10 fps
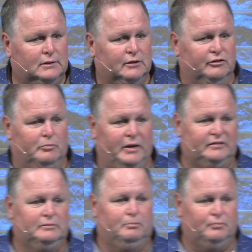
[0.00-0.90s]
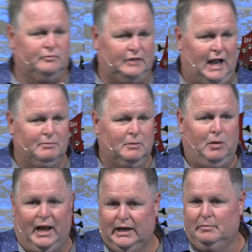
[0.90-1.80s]
Because the best time to
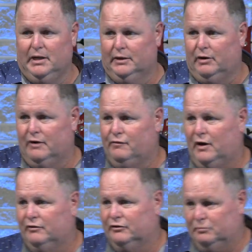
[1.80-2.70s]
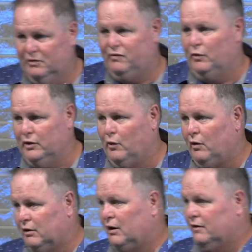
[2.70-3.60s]
plan to be a great father is before you
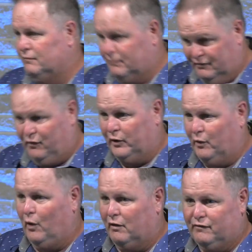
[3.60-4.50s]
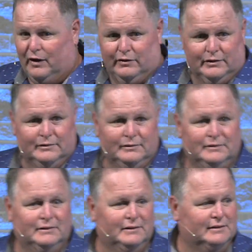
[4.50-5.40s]
are a father.
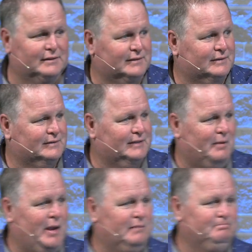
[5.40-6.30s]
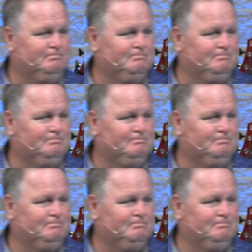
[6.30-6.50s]
Amen?